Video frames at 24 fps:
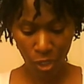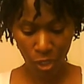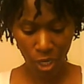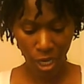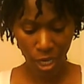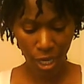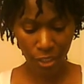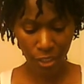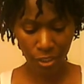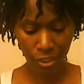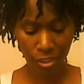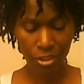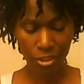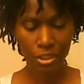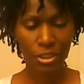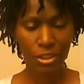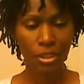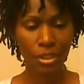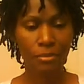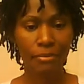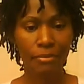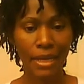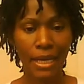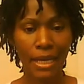I could have just
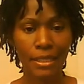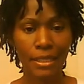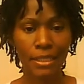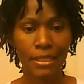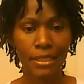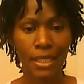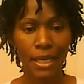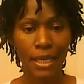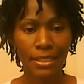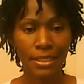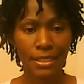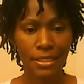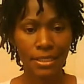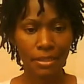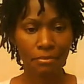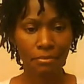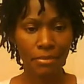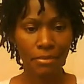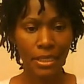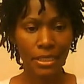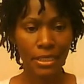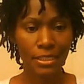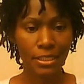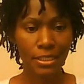combined the locks at the
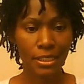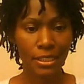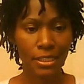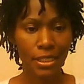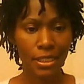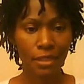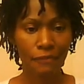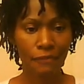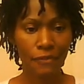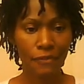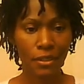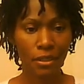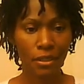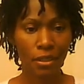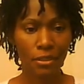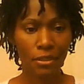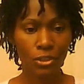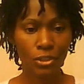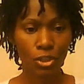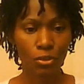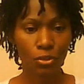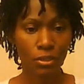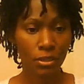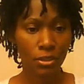base and left the
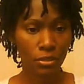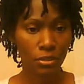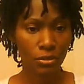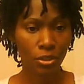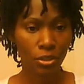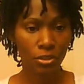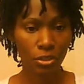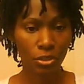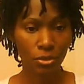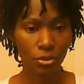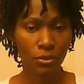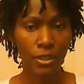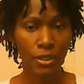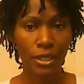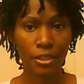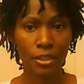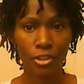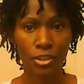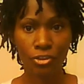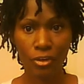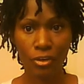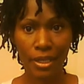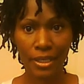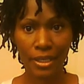
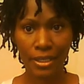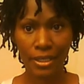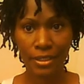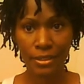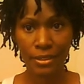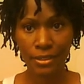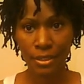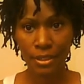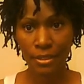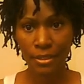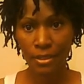two-headed dragon,